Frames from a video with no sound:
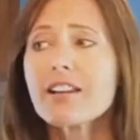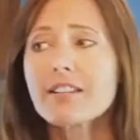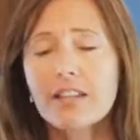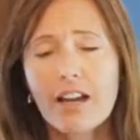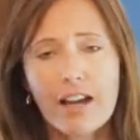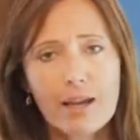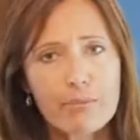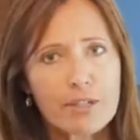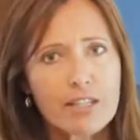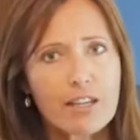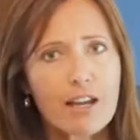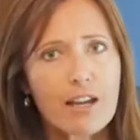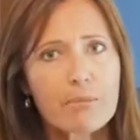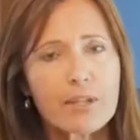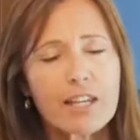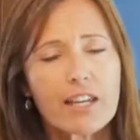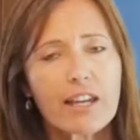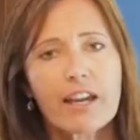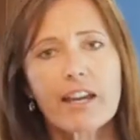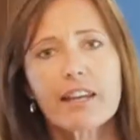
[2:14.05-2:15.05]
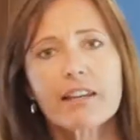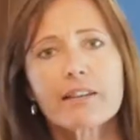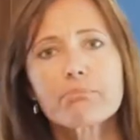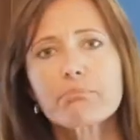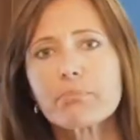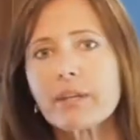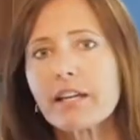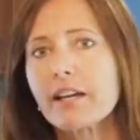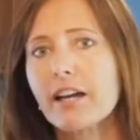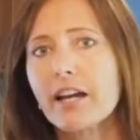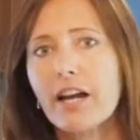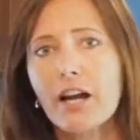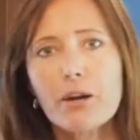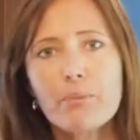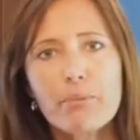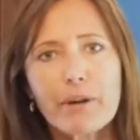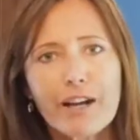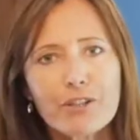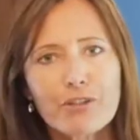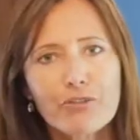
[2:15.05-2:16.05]
time and time again, being a
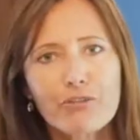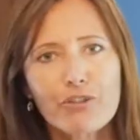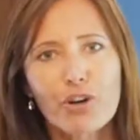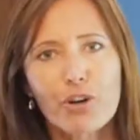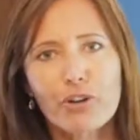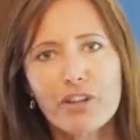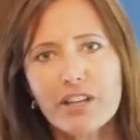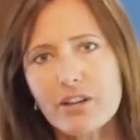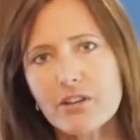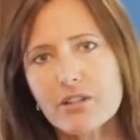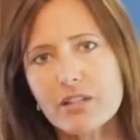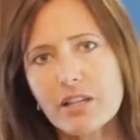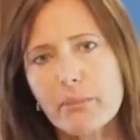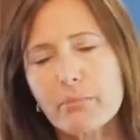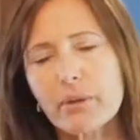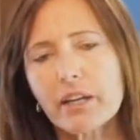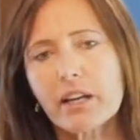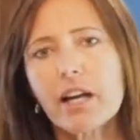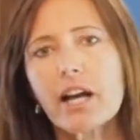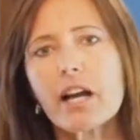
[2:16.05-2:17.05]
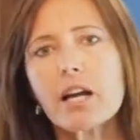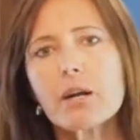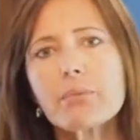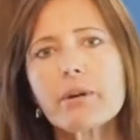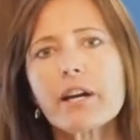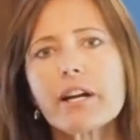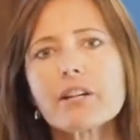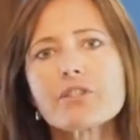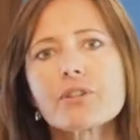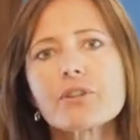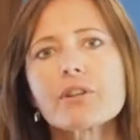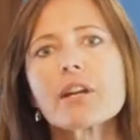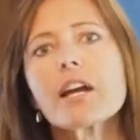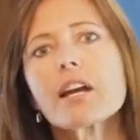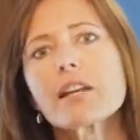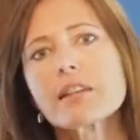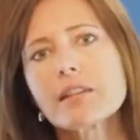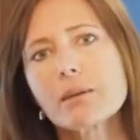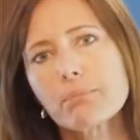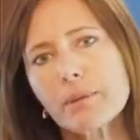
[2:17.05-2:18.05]
chiropractor for all the years that I've been a chiropractor,
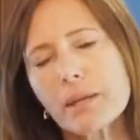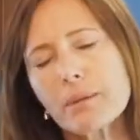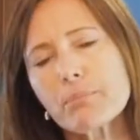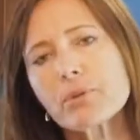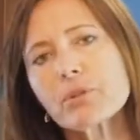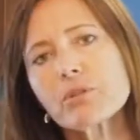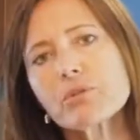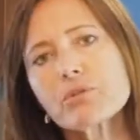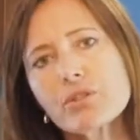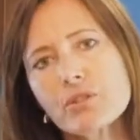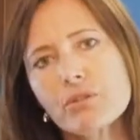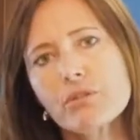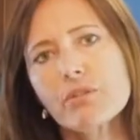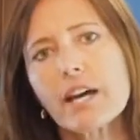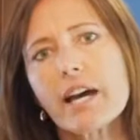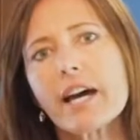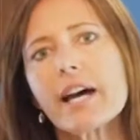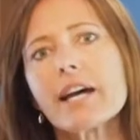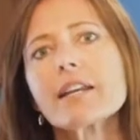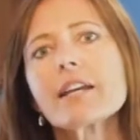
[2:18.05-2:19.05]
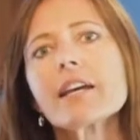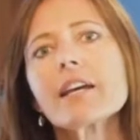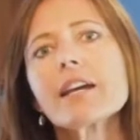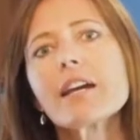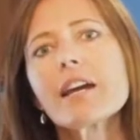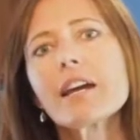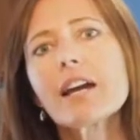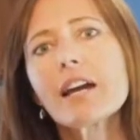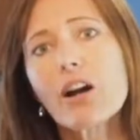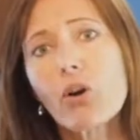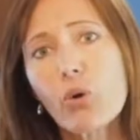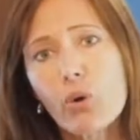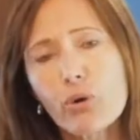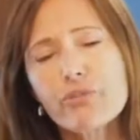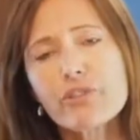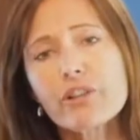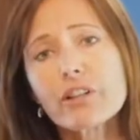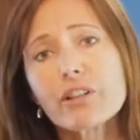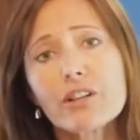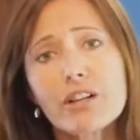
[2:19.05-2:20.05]
the people who do that
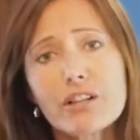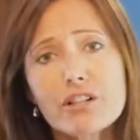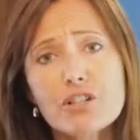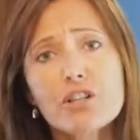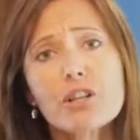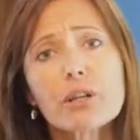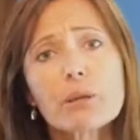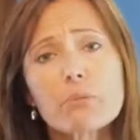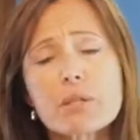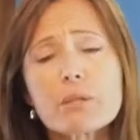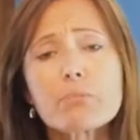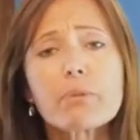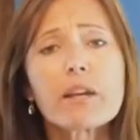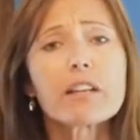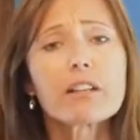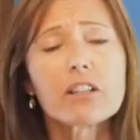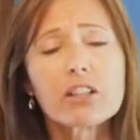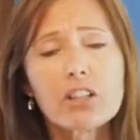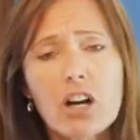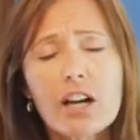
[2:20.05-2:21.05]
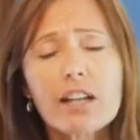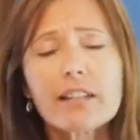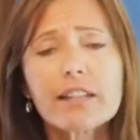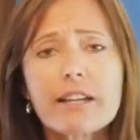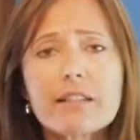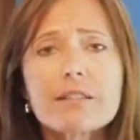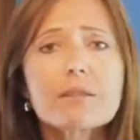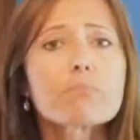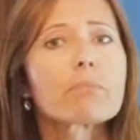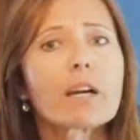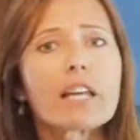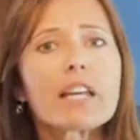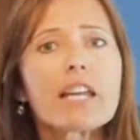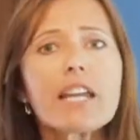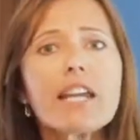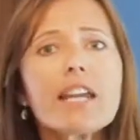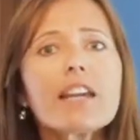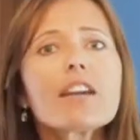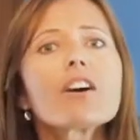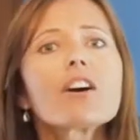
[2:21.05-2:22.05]
over the long term spend a lot less
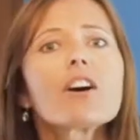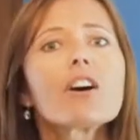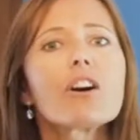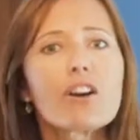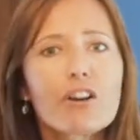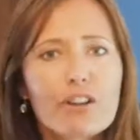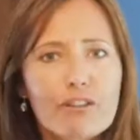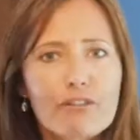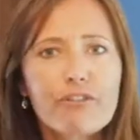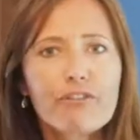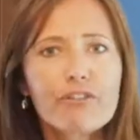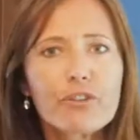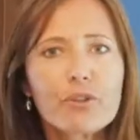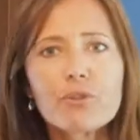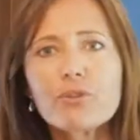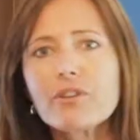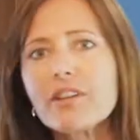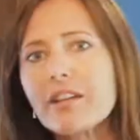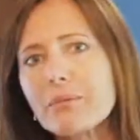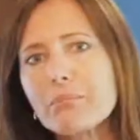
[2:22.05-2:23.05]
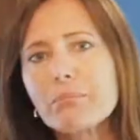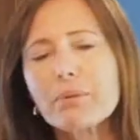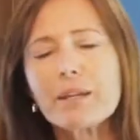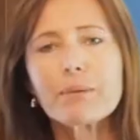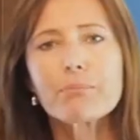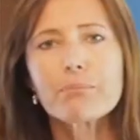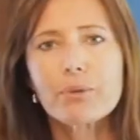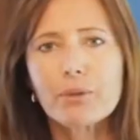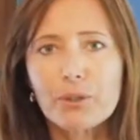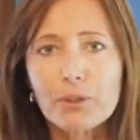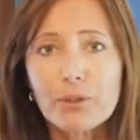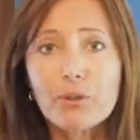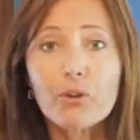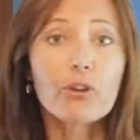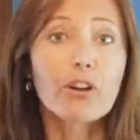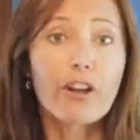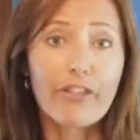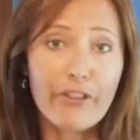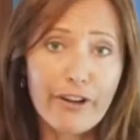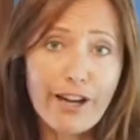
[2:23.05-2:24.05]
money on food than people, or
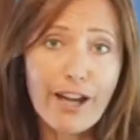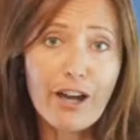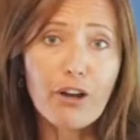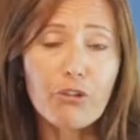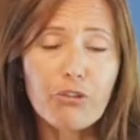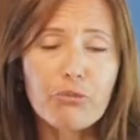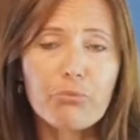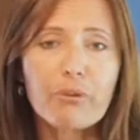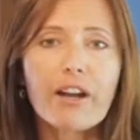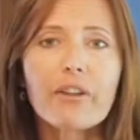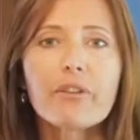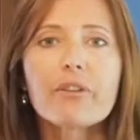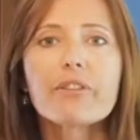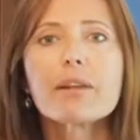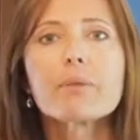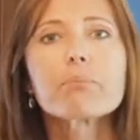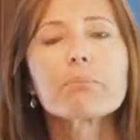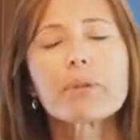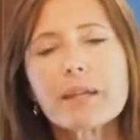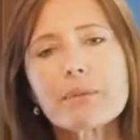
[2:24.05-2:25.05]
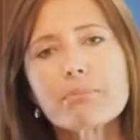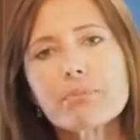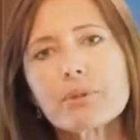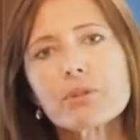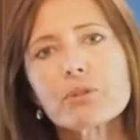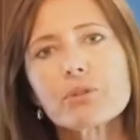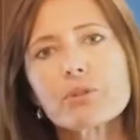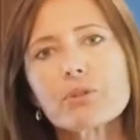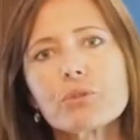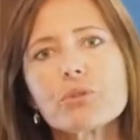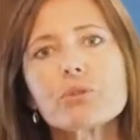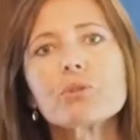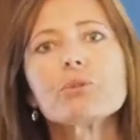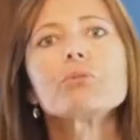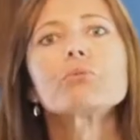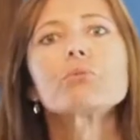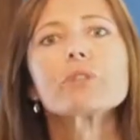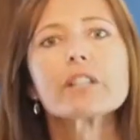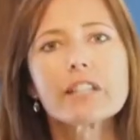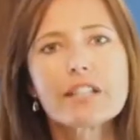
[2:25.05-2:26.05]
on their health rather, than people who
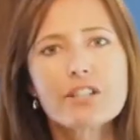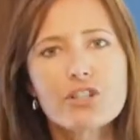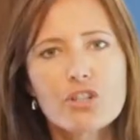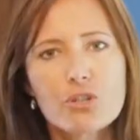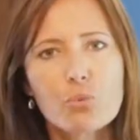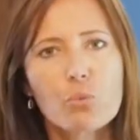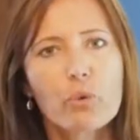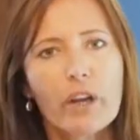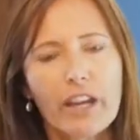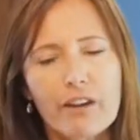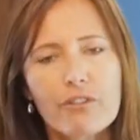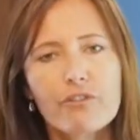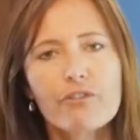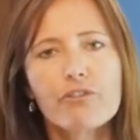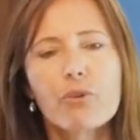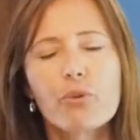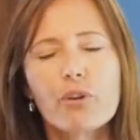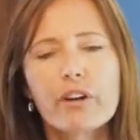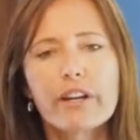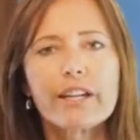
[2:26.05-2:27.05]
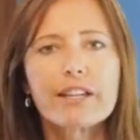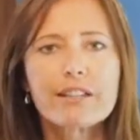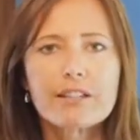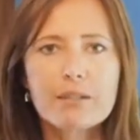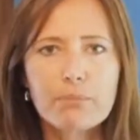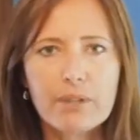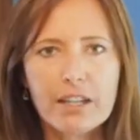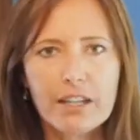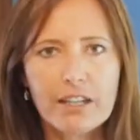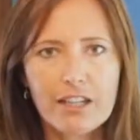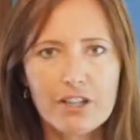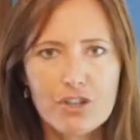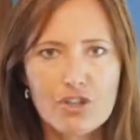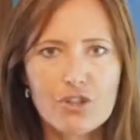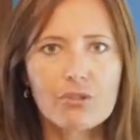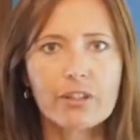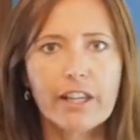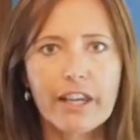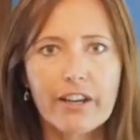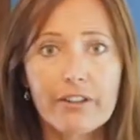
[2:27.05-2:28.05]
really just wait for it to be an
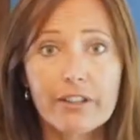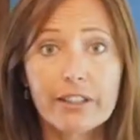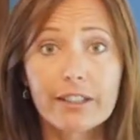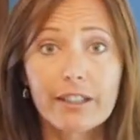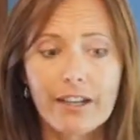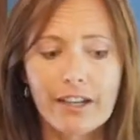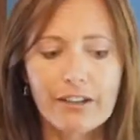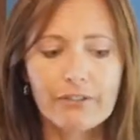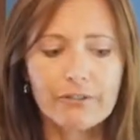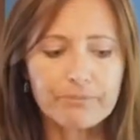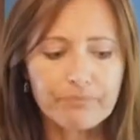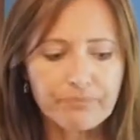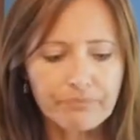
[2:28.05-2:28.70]
issue later in life.